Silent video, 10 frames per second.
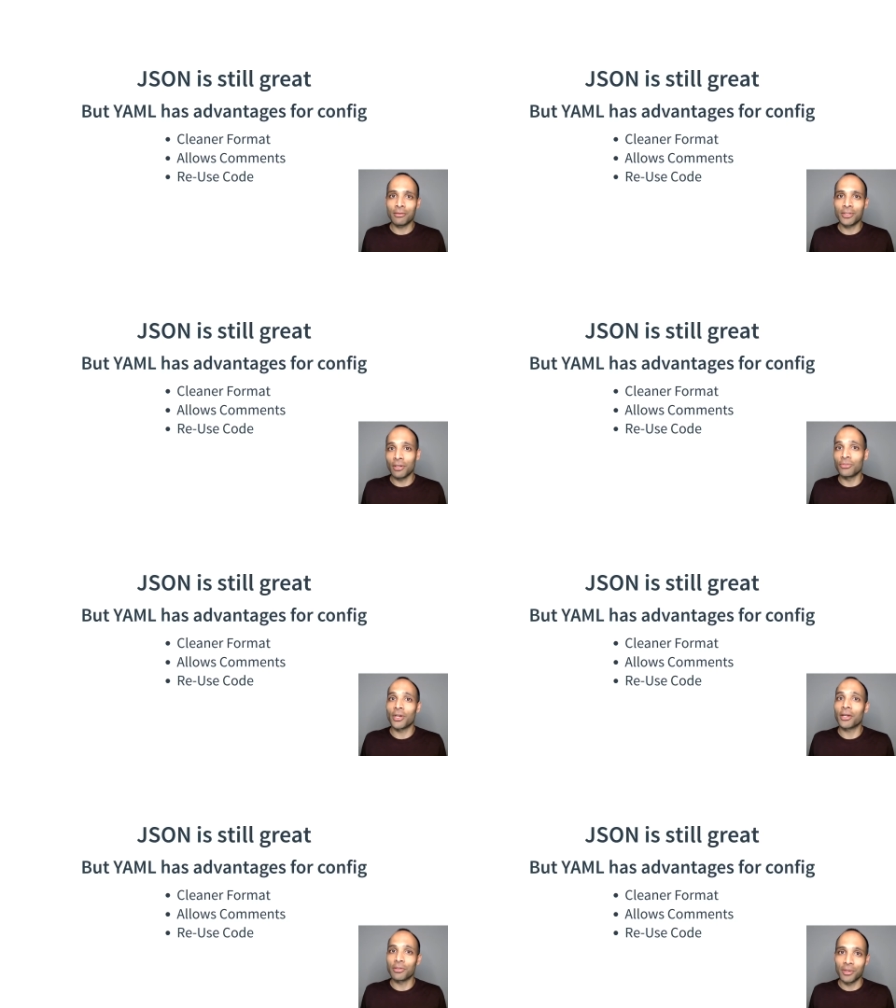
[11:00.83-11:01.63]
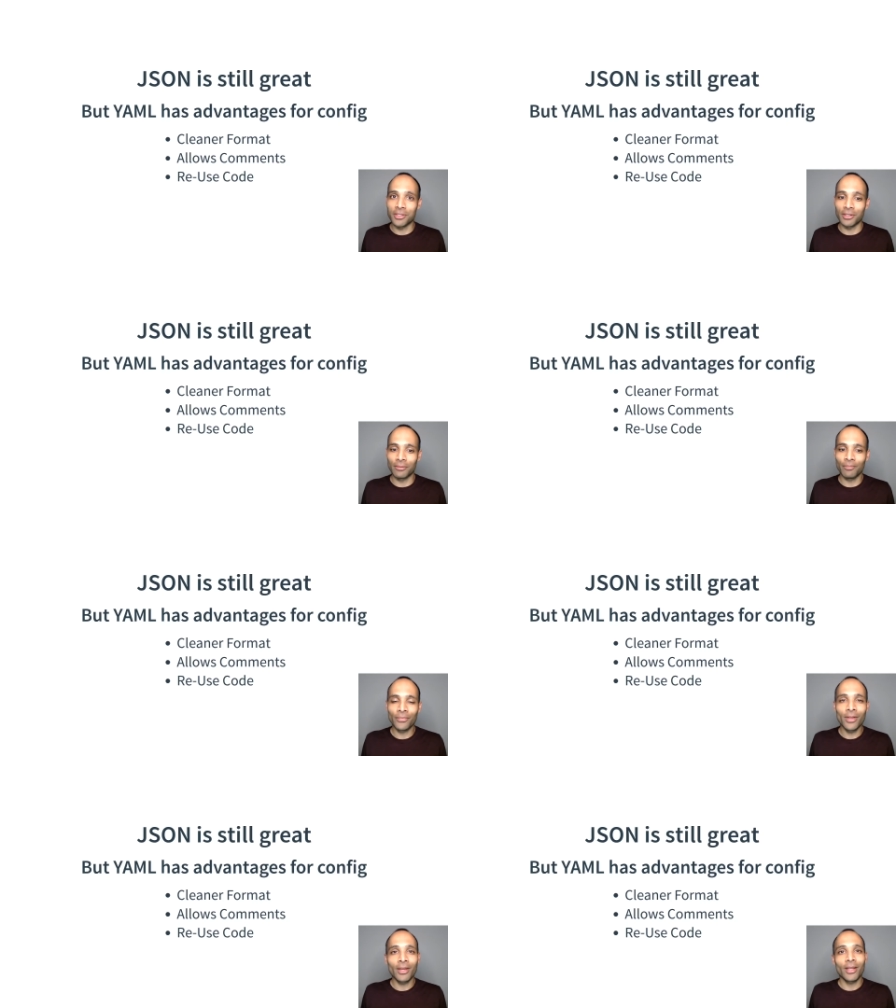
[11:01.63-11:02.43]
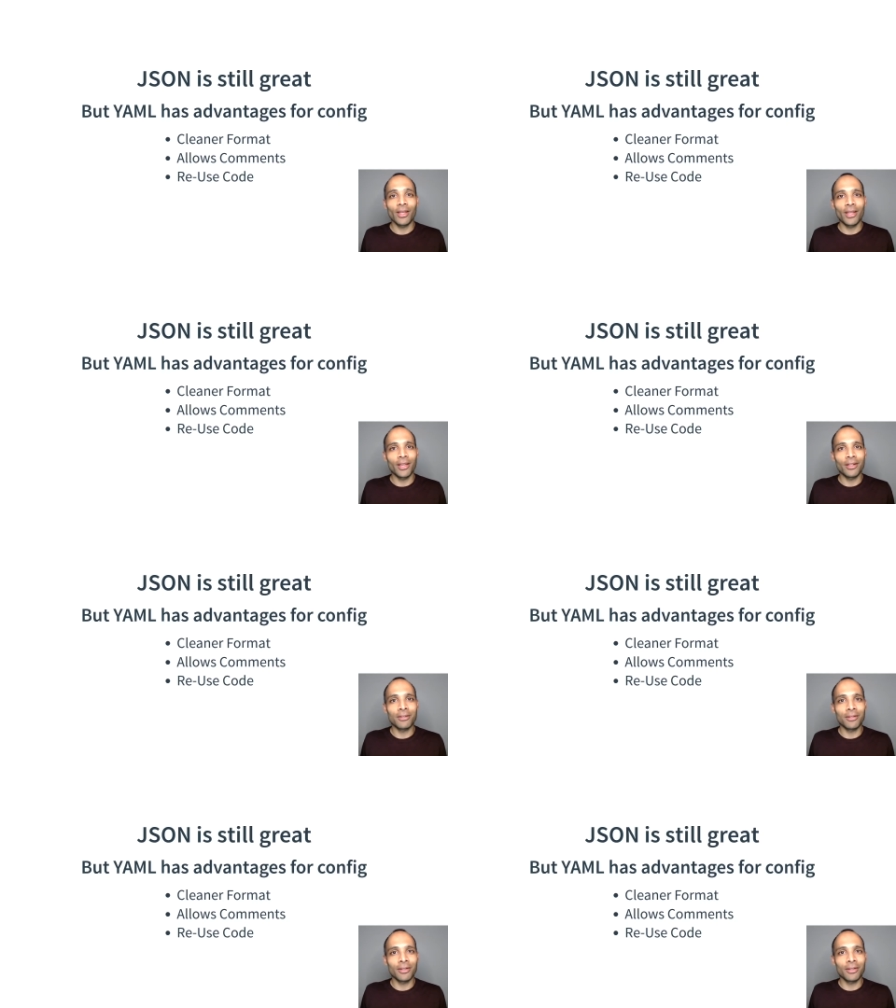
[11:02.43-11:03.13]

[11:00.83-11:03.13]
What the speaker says: self-documenting. And